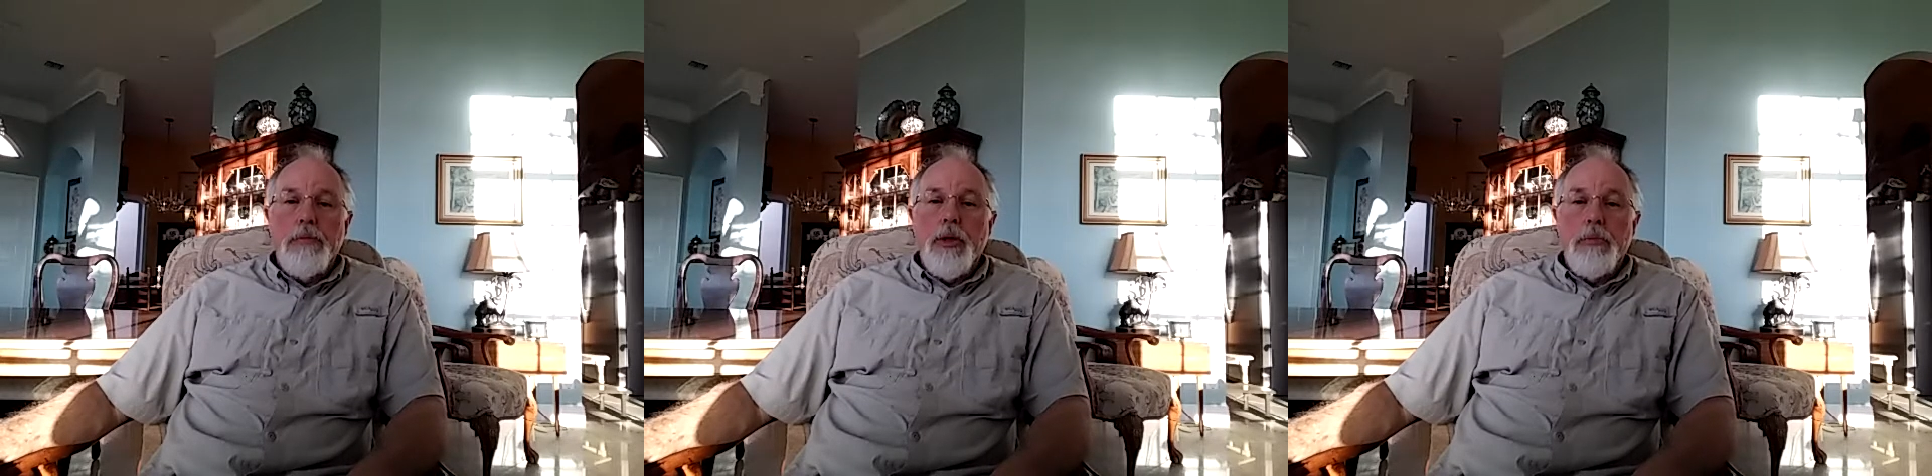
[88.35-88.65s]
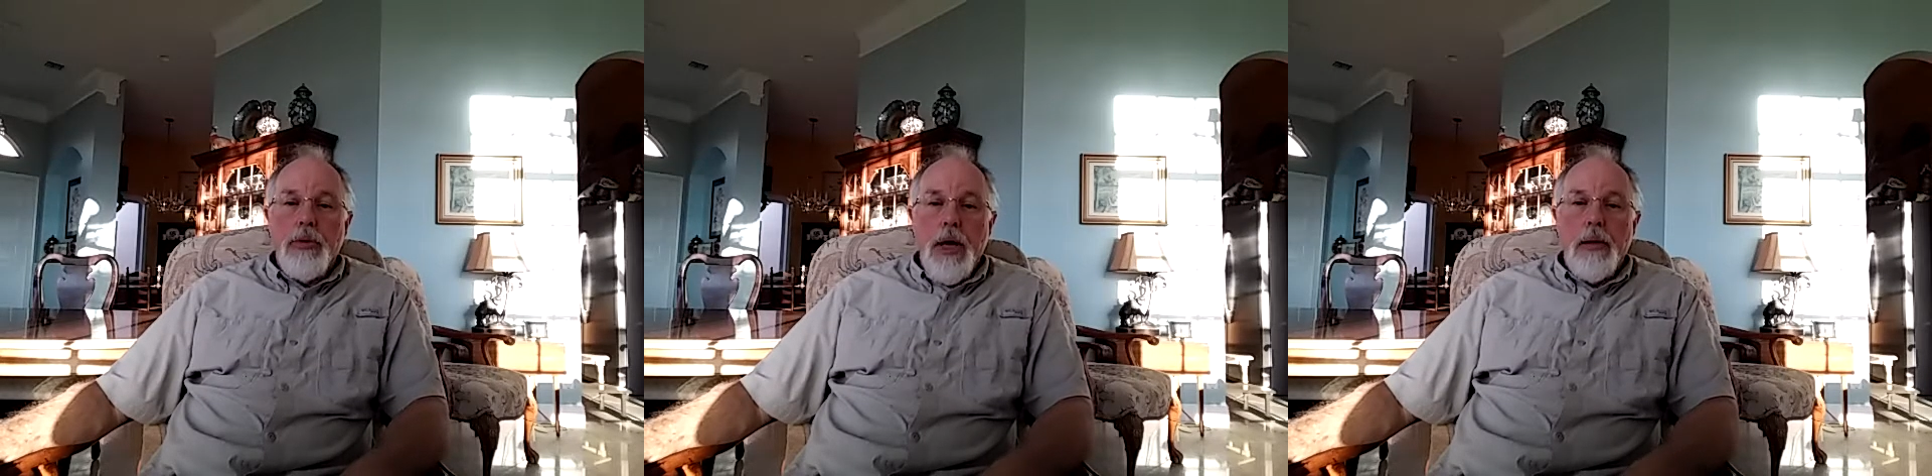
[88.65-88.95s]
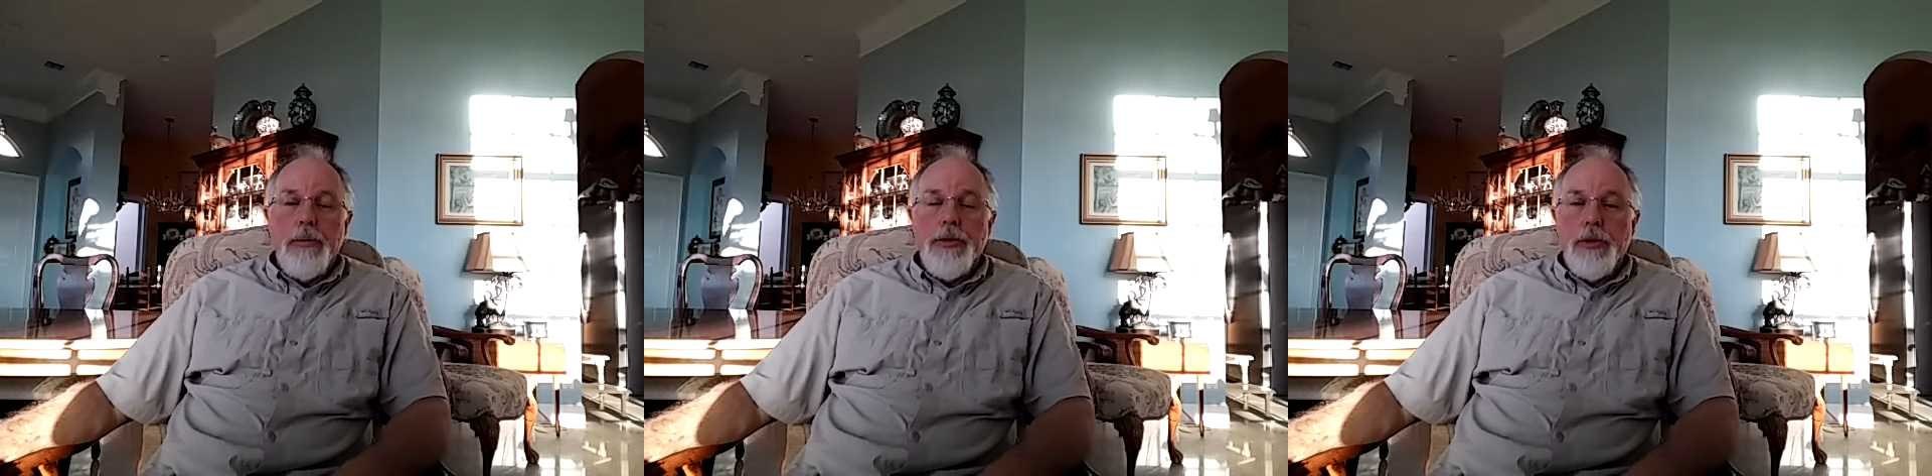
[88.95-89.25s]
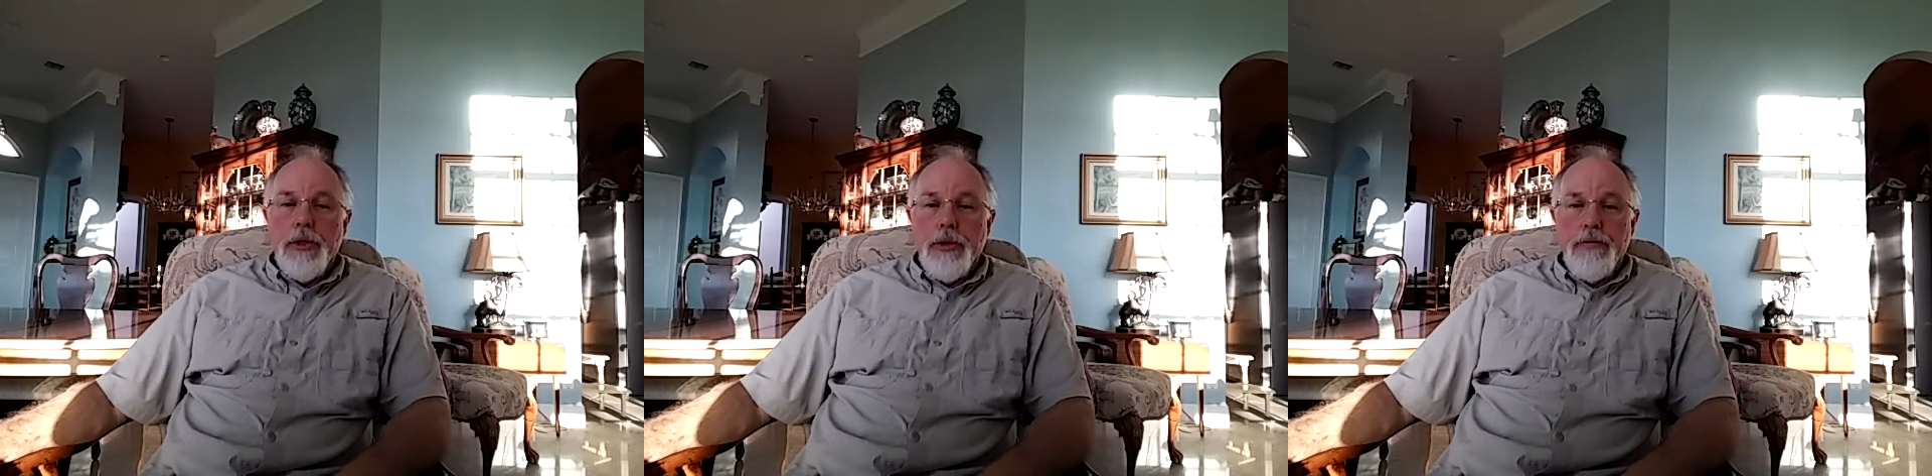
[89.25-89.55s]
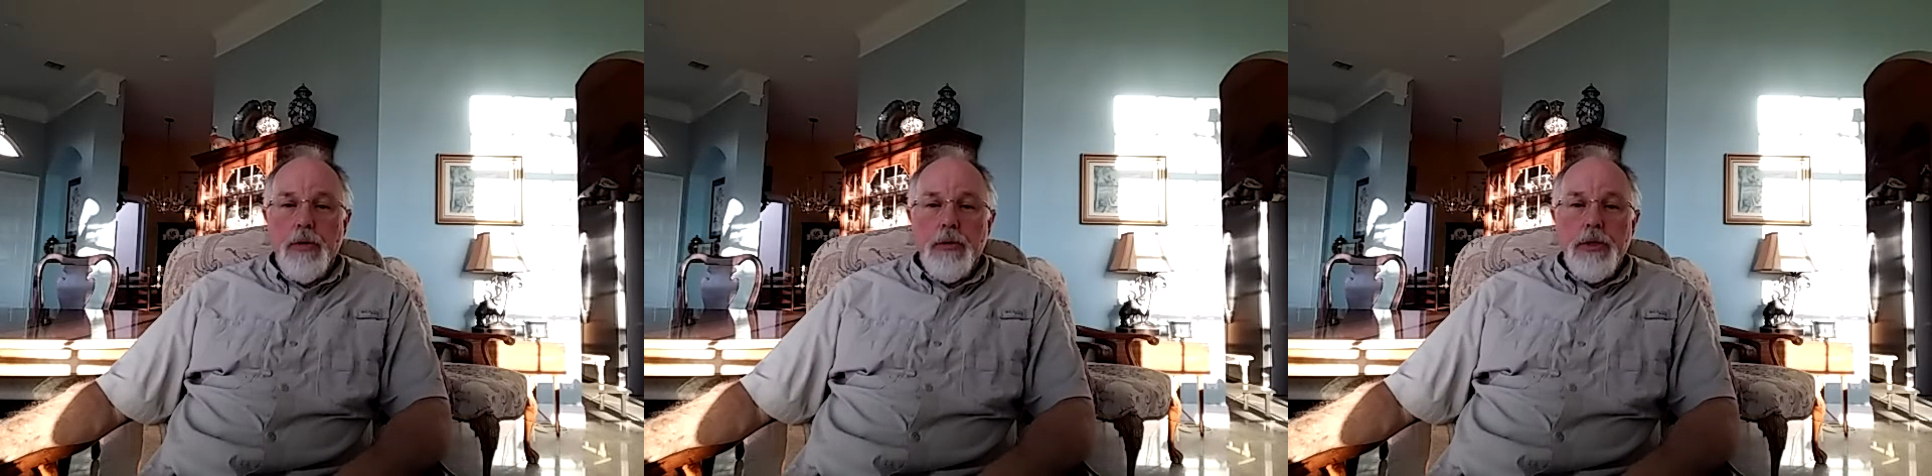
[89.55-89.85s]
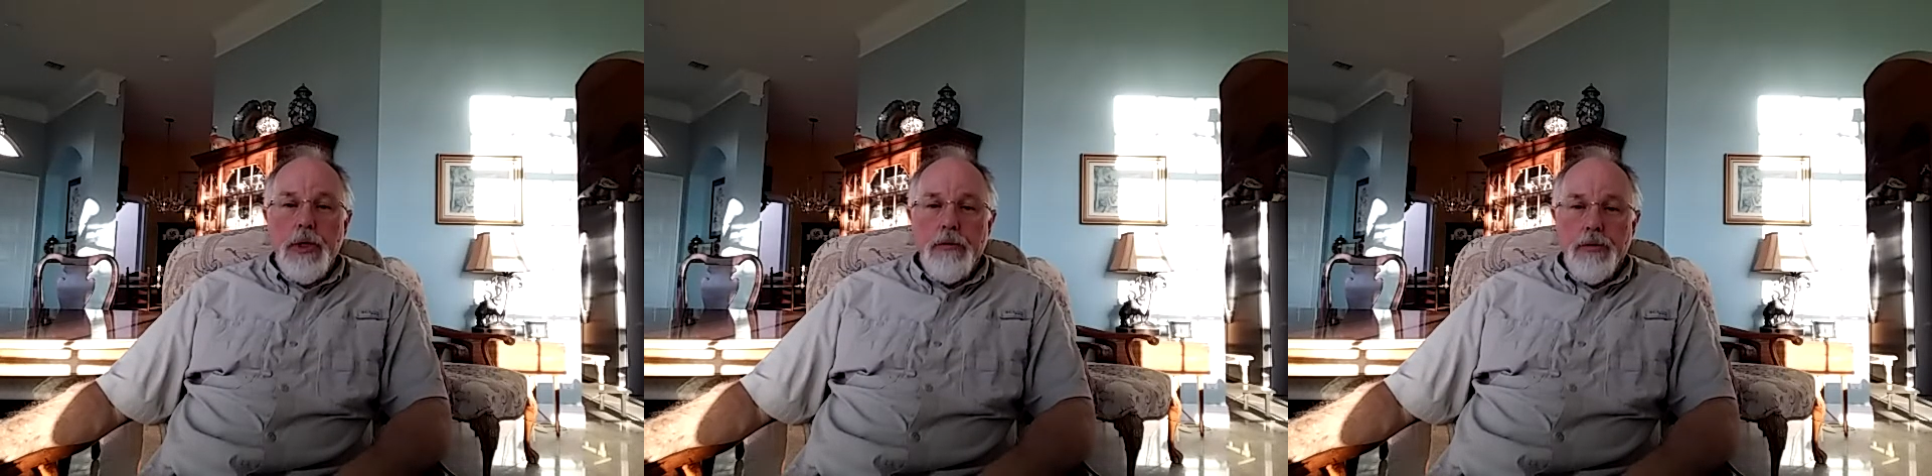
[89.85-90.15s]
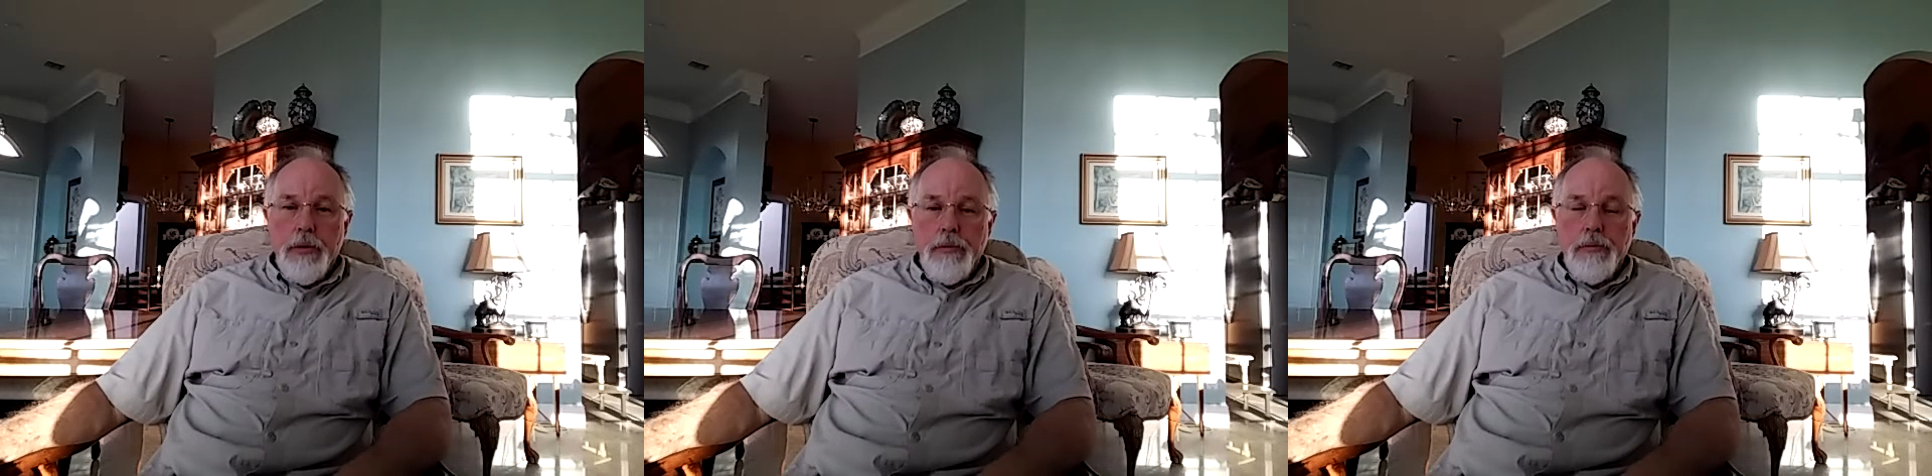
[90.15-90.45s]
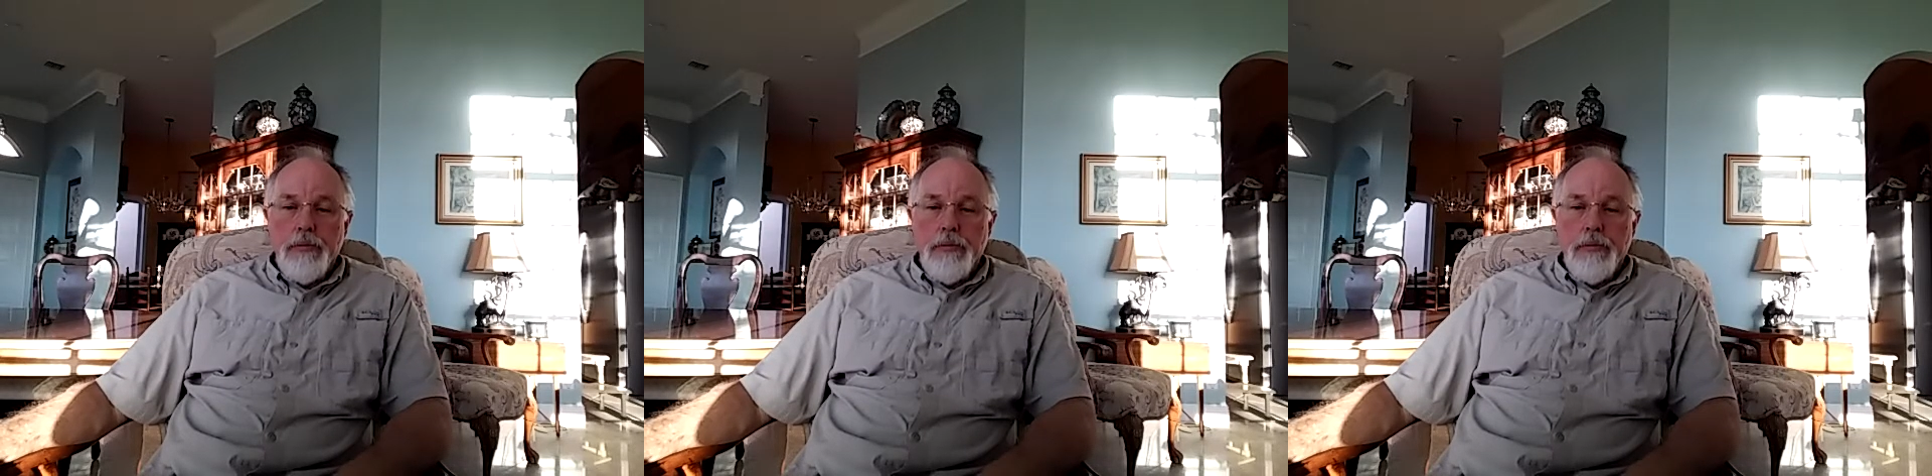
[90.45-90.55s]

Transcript: the problems that these folks suffer.